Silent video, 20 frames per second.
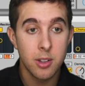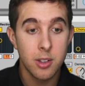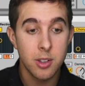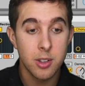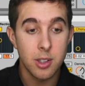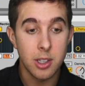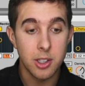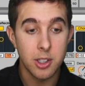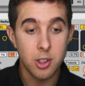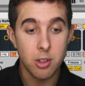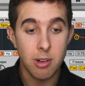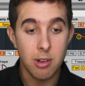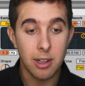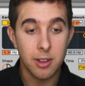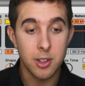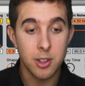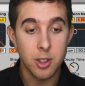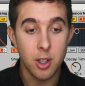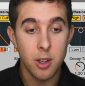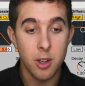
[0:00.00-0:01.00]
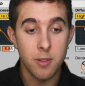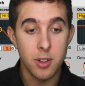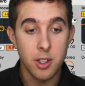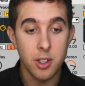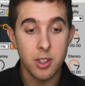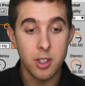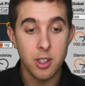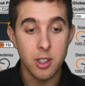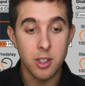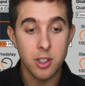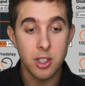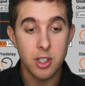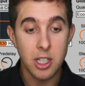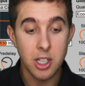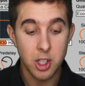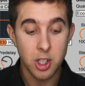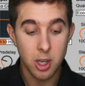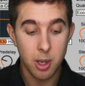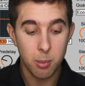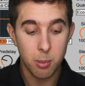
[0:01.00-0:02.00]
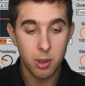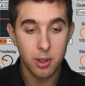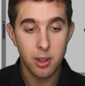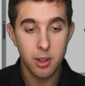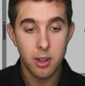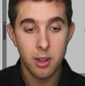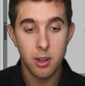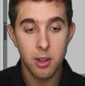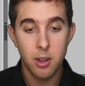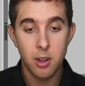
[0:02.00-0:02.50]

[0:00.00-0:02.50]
So let's drag this over to C sharp one.